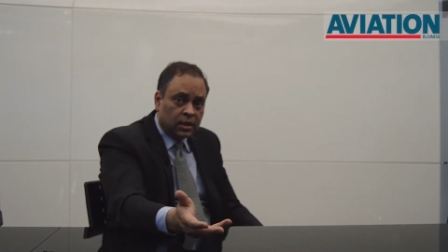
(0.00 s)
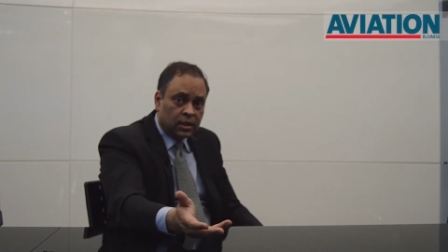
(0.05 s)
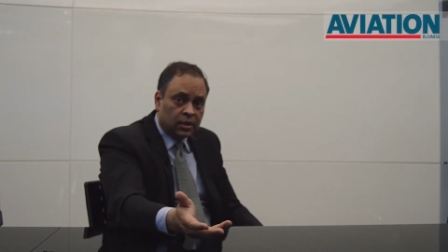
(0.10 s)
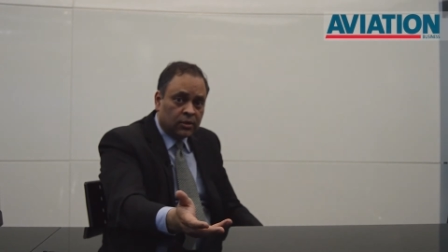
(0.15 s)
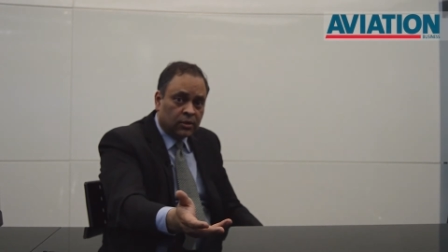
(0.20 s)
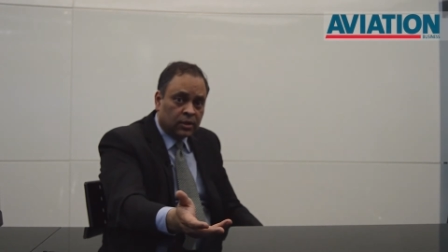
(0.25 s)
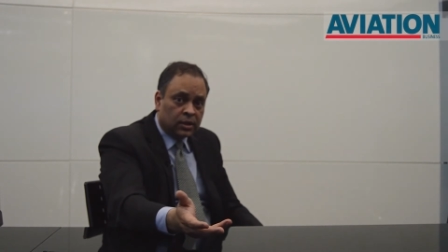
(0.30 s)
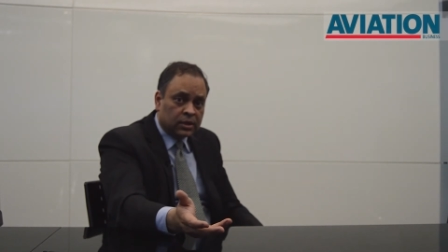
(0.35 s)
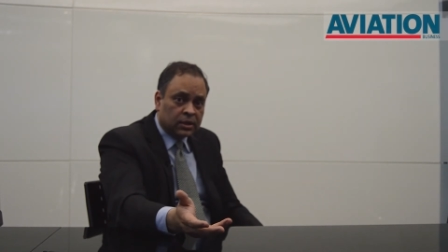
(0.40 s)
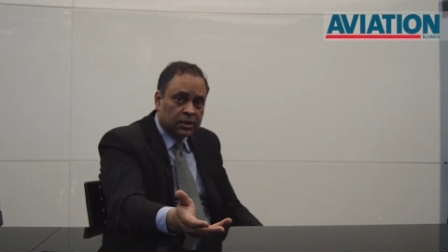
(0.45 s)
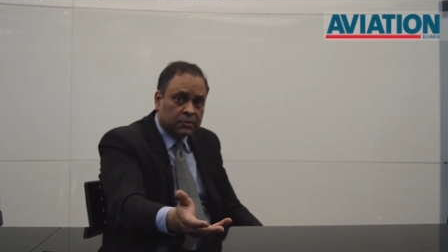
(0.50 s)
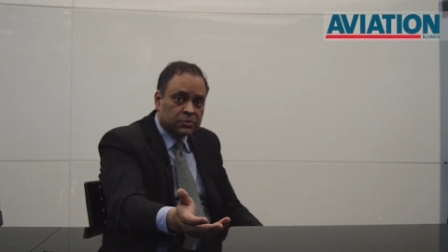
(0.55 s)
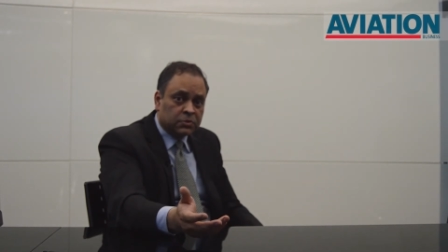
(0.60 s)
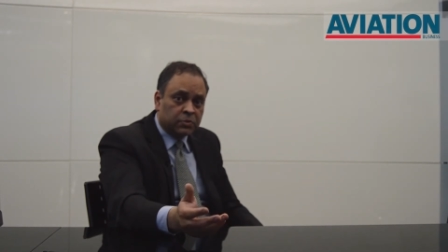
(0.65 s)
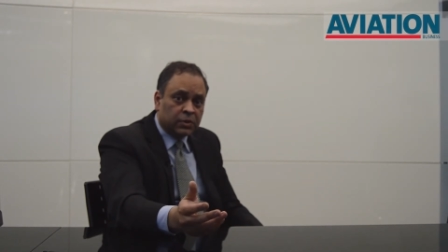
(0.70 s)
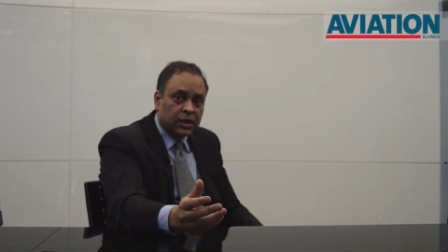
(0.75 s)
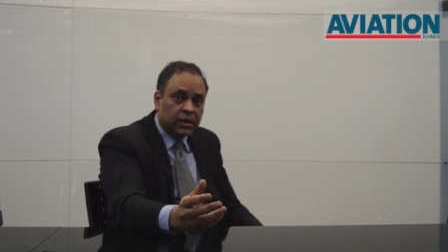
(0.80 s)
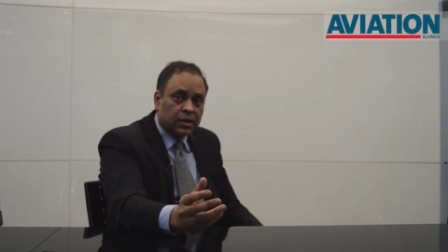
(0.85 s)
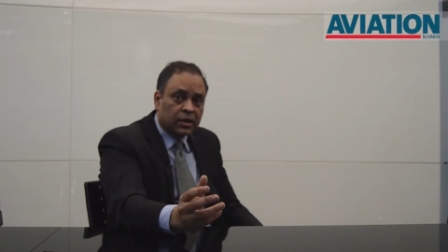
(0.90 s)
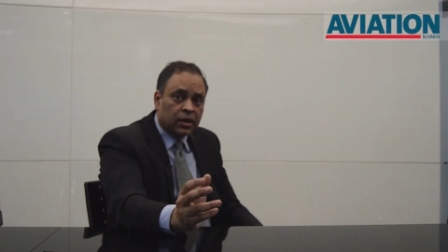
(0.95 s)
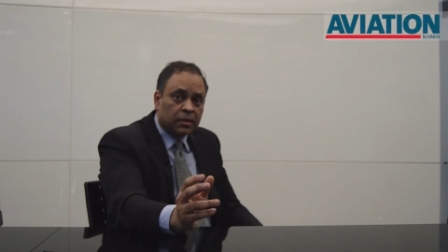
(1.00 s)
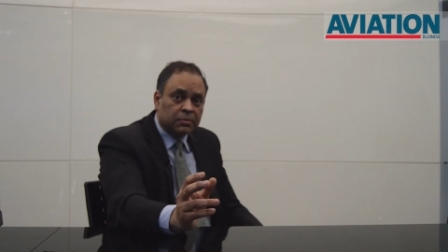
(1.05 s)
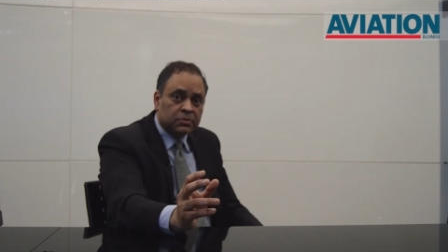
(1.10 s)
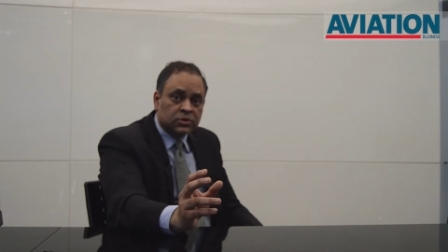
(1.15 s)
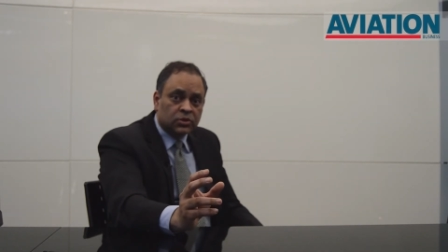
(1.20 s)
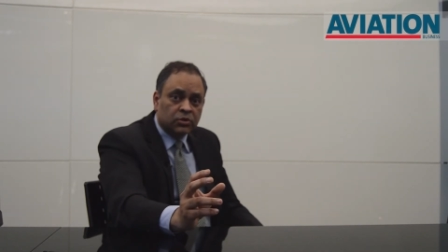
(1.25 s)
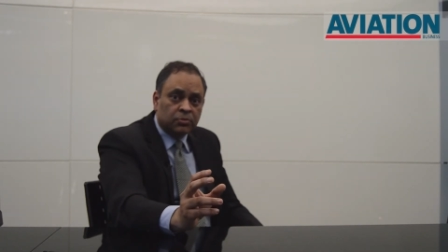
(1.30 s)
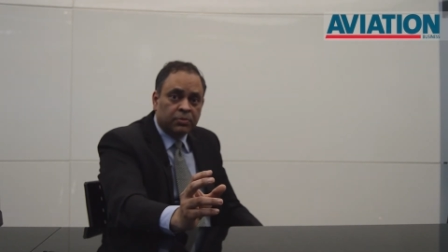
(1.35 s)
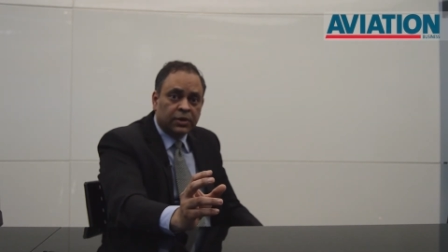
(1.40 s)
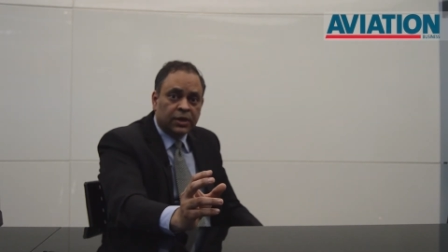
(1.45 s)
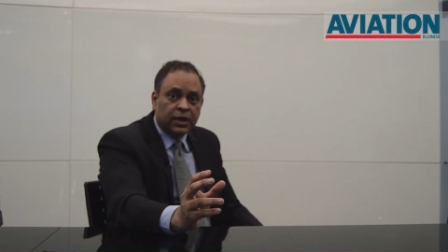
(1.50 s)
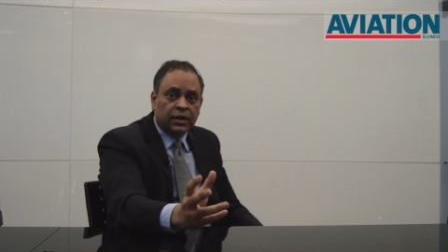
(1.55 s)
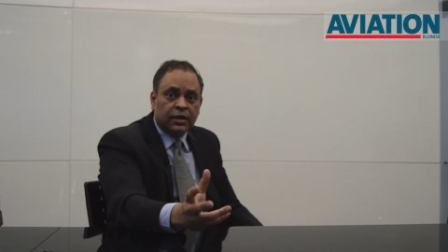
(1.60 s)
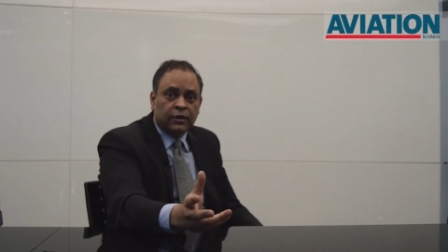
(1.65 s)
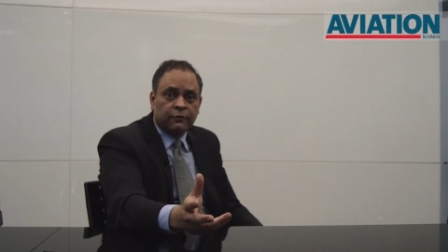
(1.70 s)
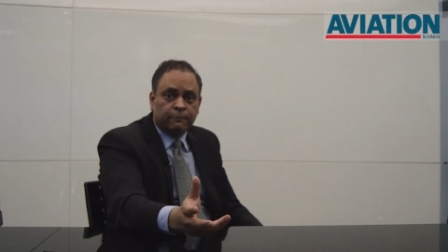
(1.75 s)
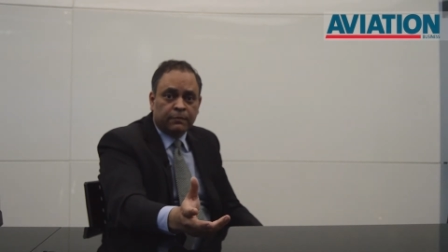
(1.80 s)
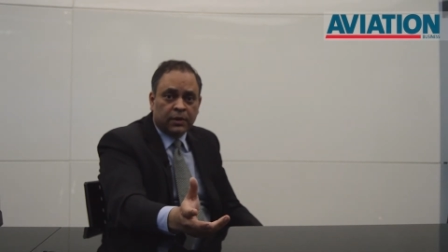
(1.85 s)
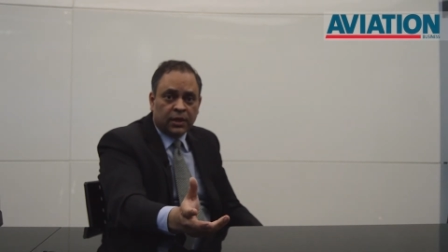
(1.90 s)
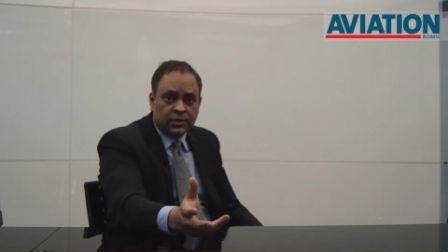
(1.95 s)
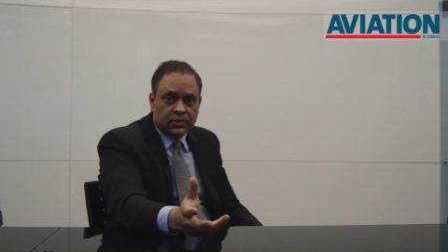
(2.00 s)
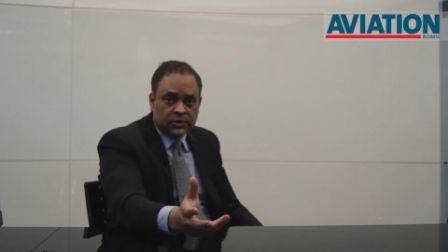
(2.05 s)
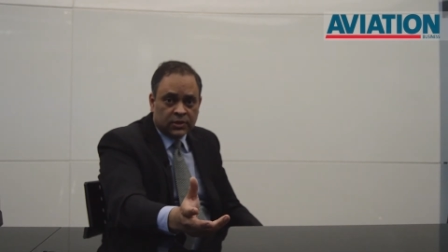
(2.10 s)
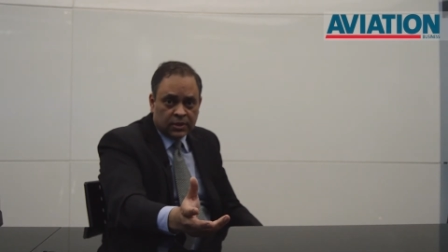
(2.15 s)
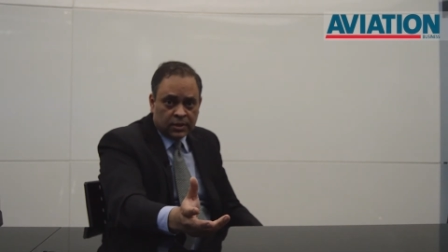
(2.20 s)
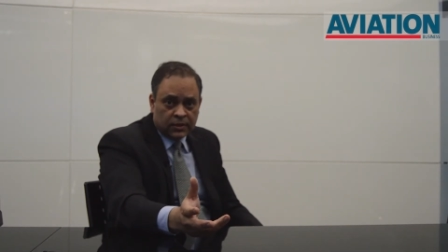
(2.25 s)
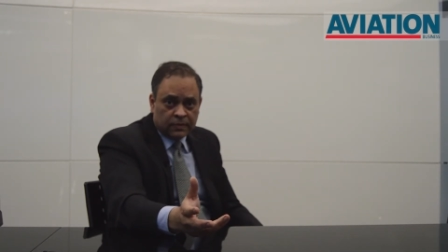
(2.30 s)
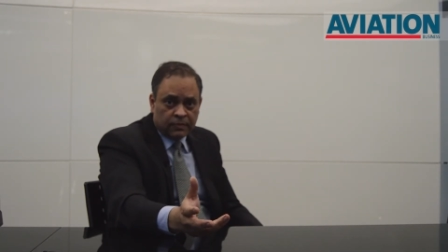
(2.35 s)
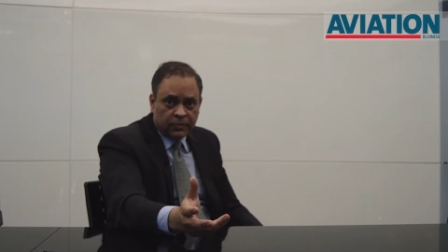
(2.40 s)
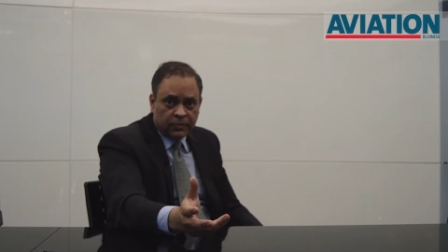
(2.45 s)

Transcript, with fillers: algorithms when it comes to predictive pricing